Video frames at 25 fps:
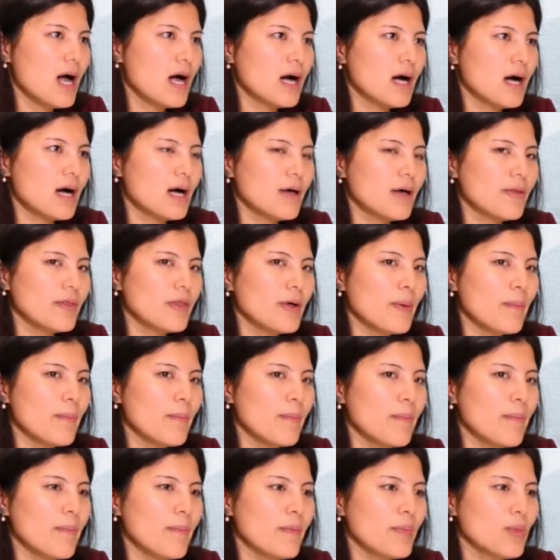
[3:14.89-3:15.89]
And the
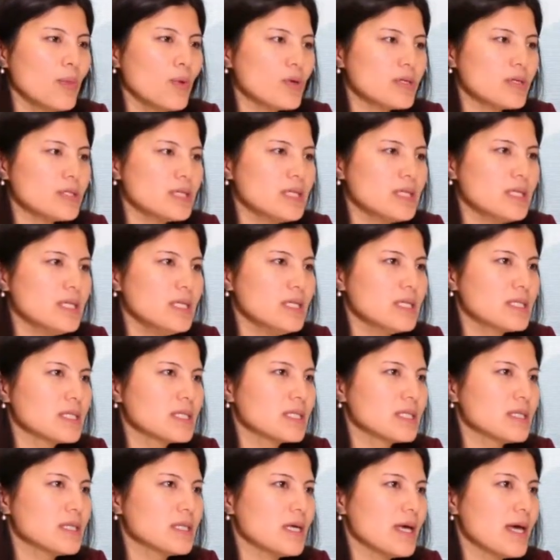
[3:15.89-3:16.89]

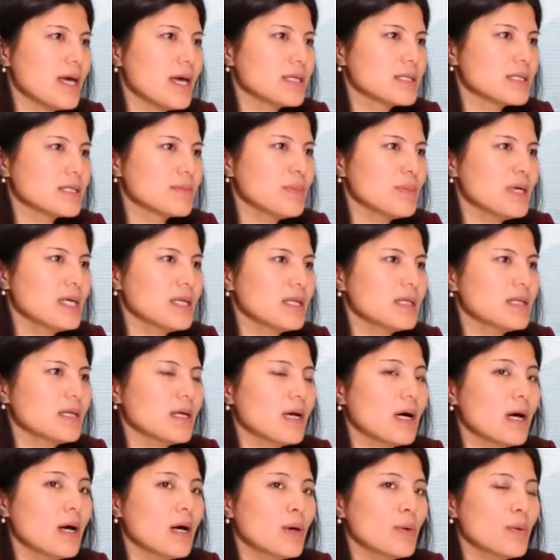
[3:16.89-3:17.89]
northeast has been
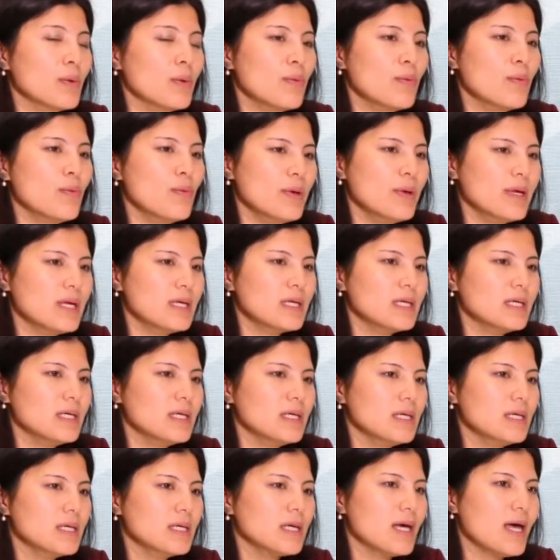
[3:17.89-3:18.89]
a
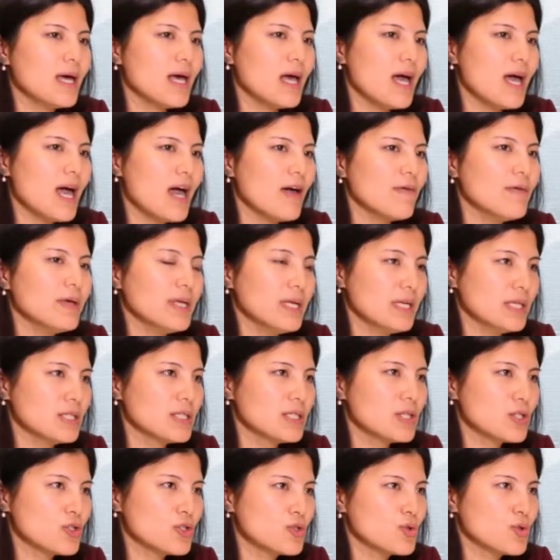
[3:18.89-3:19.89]
really heavy
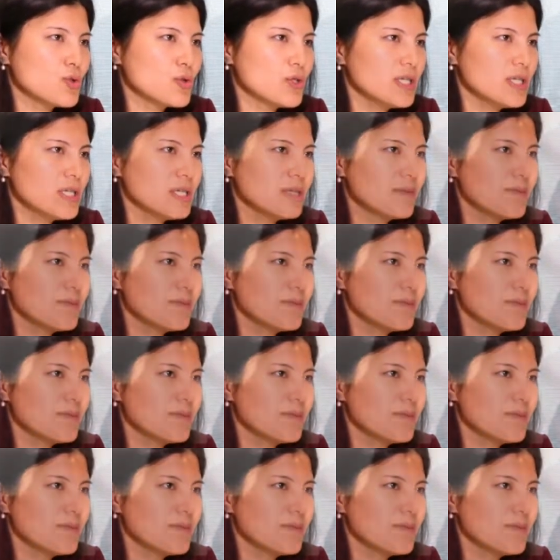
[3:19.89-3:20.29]
industry